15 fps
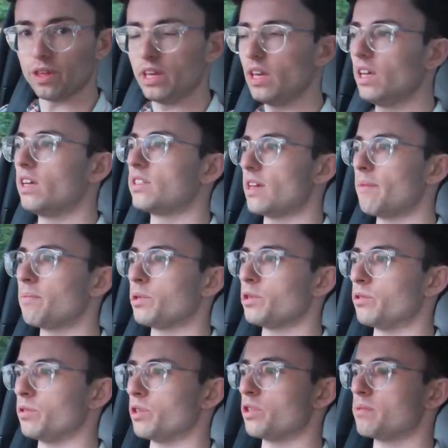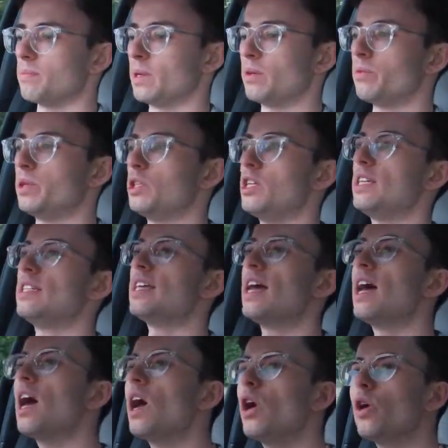the temperature adjustment, which is
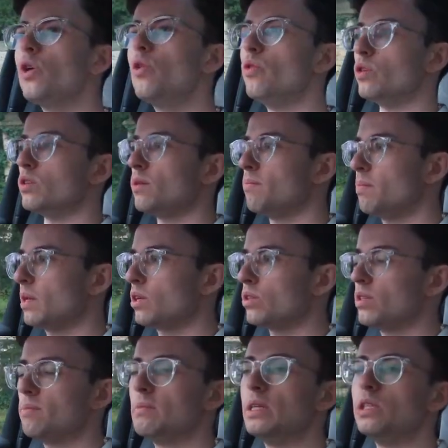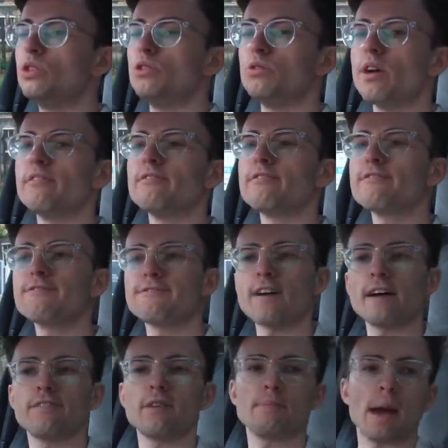good because it means you don't
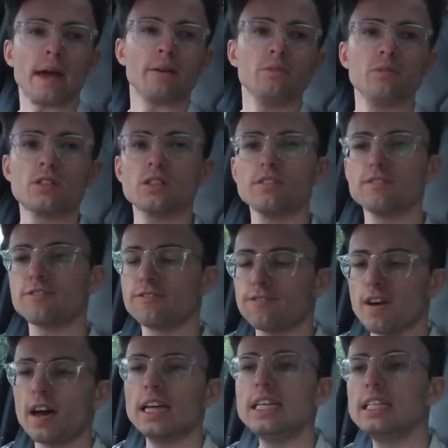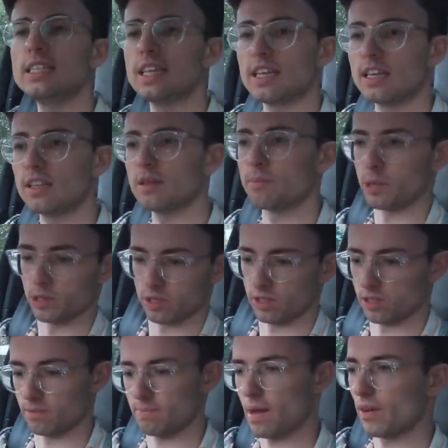faff about finding the
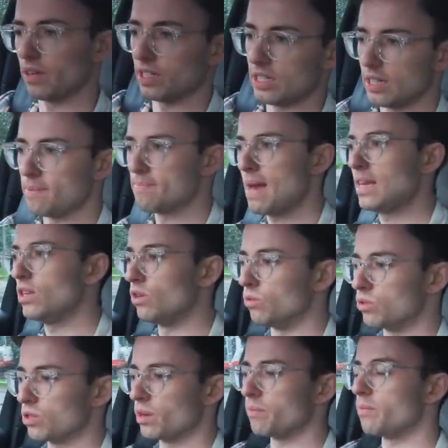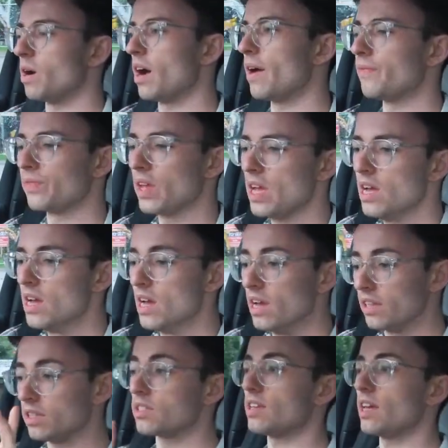button buried in a menu somewhere. The